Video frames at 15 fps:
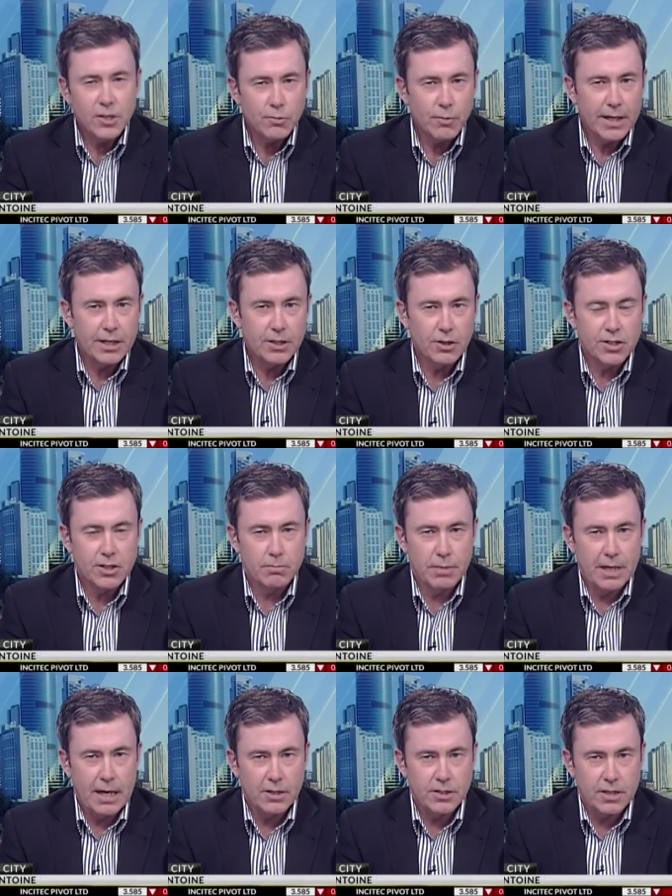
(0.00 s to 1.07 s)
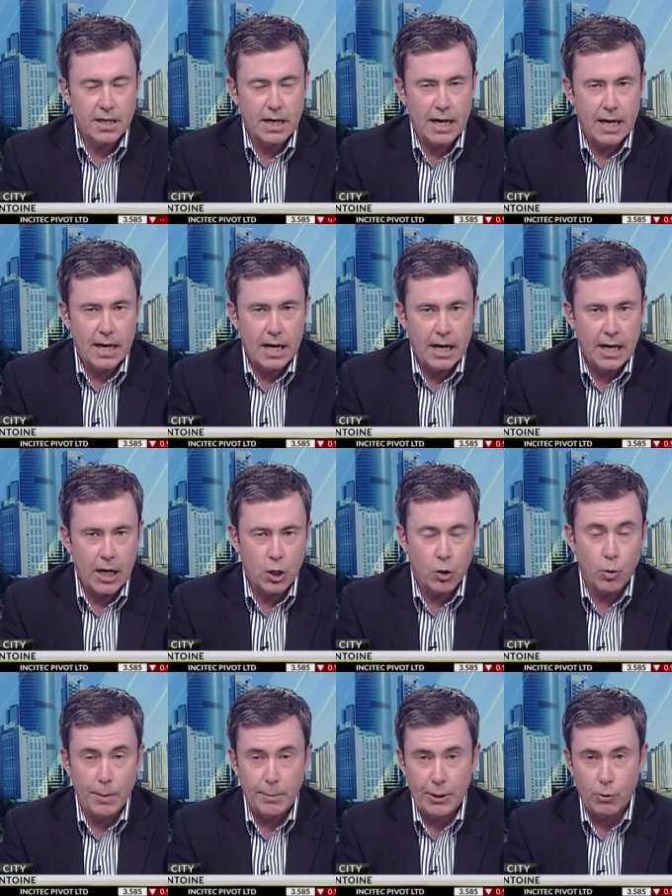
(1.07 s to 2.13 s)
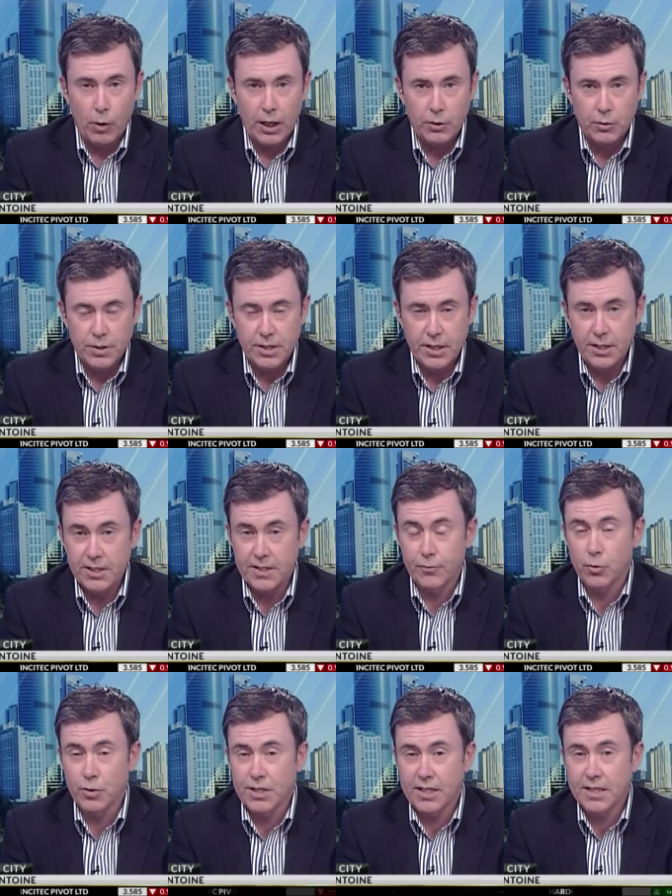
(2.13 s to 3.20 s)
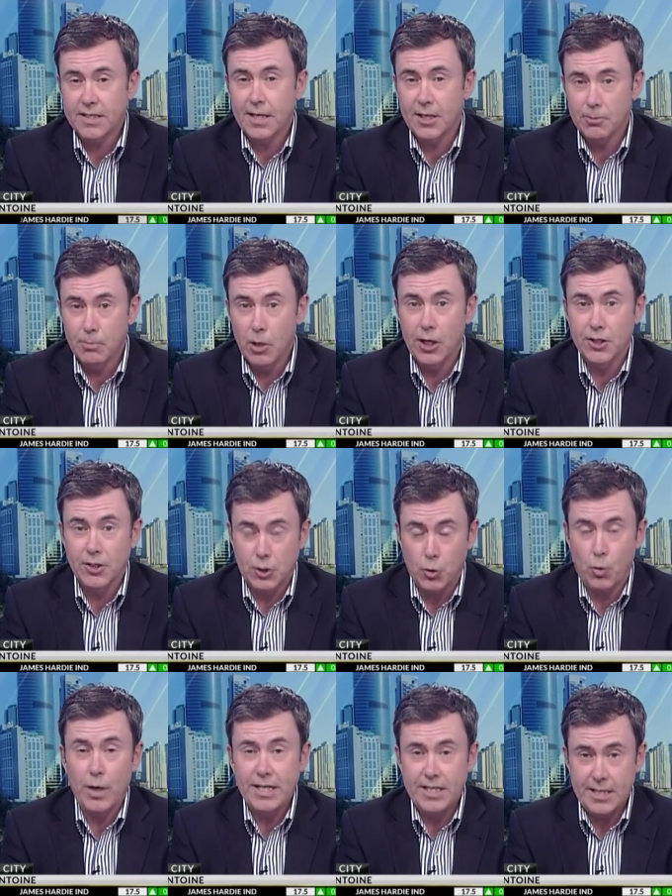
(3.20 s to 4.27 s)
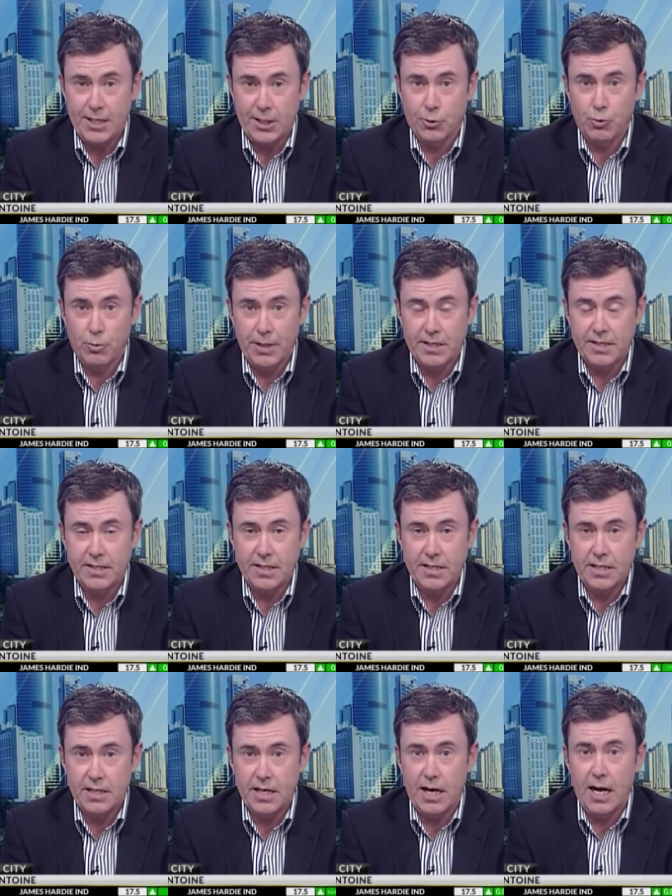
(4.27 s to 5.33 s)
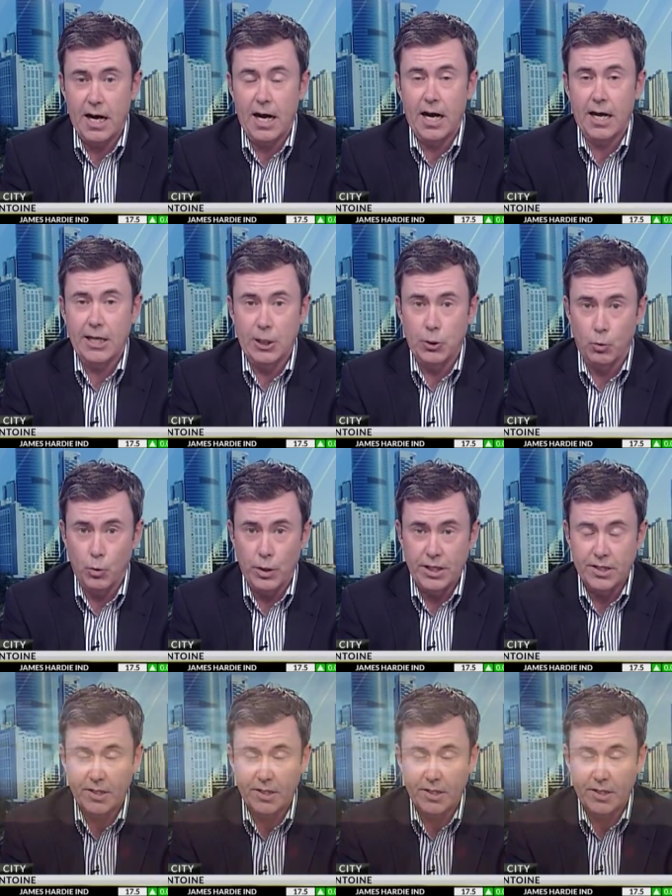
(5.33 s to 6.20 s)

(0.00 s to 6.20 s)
recognise about Quebecois cuisine is, of course, it gets down to -20 in Quebec City in winter,